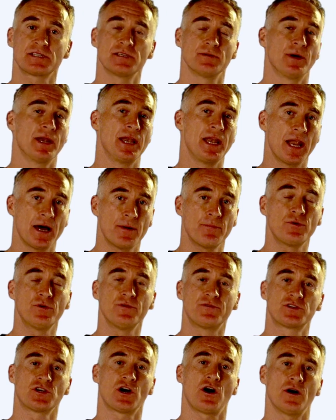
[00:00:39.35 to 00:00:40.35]
them a number
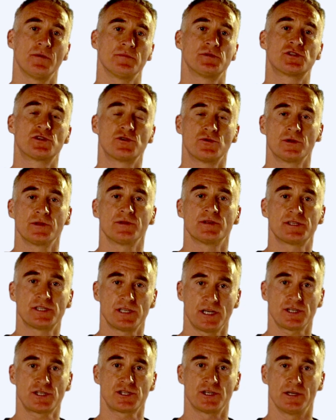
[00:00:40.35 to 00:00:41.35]
of times during the
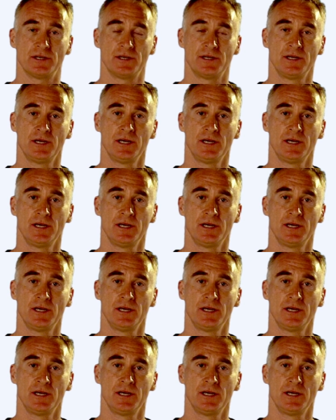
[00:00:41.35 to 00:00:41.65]
session.